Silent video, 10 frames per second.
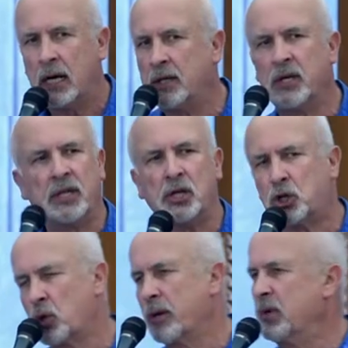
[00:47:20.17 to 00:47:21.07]
And then they
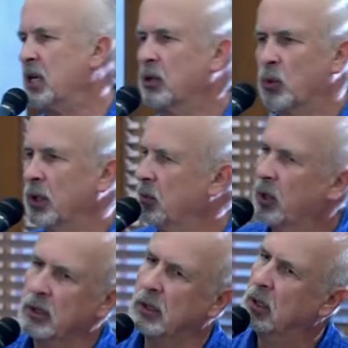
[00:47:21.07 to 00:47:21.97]
showed him another one
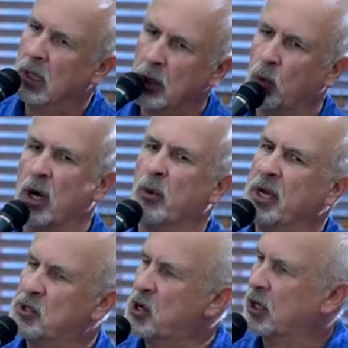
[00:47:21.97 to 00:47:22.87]
where the
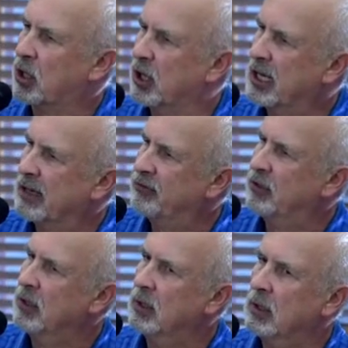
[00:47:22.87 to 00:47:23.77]
runway's on a cliff,
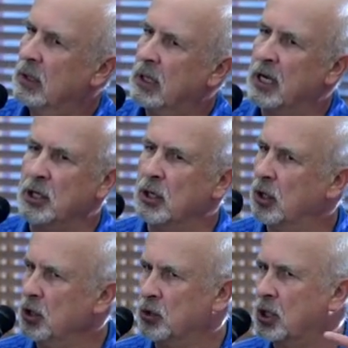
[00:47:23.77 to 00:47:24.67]
and you
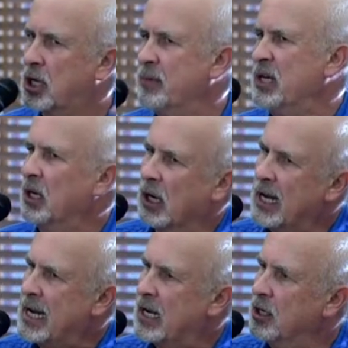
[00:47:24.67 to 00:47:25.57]
know, you can come in and
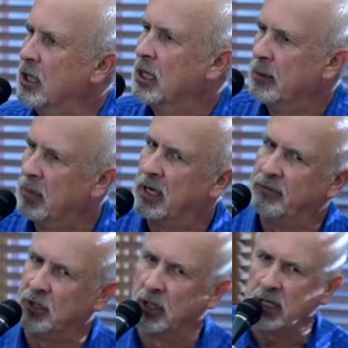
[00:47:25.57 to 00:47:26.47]
land, but
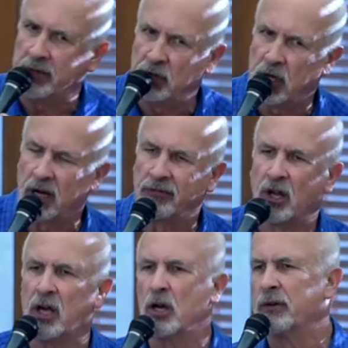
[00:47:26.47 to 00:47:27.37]
if you leave, you got to
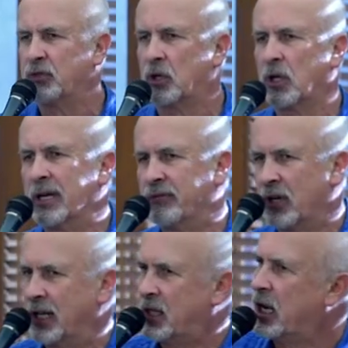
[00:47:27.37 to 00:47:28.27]
fly off the cliff
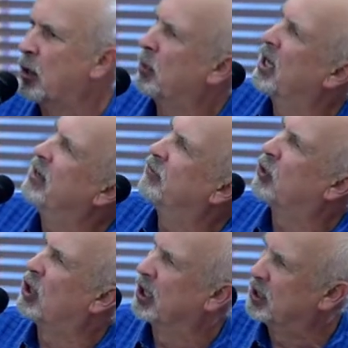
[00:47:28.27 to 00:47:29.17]
and let the airplane
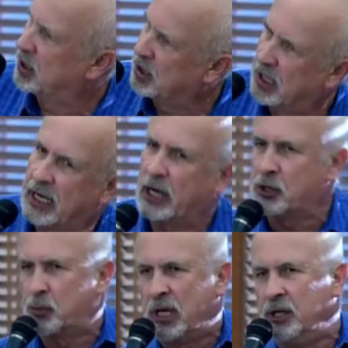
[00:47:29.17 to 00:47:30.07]
fall until you get
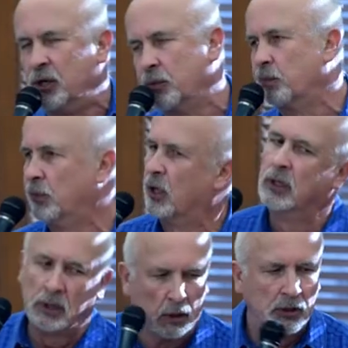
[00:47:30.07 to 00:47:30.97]
airspeed. You
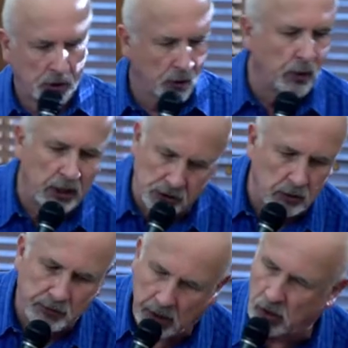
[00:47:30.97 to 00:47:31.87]
know. So everyone
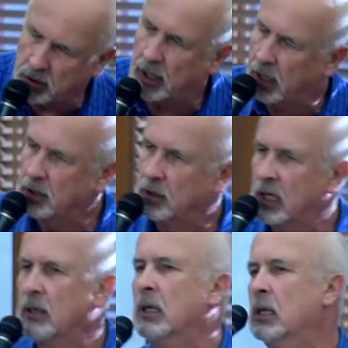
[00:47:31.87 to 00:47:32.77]
says, yeah, okay, I can do
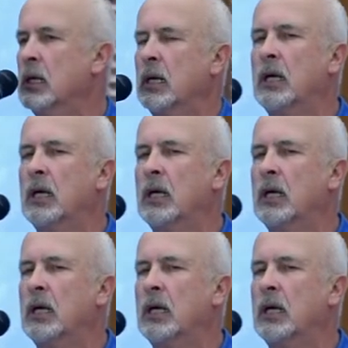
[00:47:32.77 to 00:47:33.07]
that.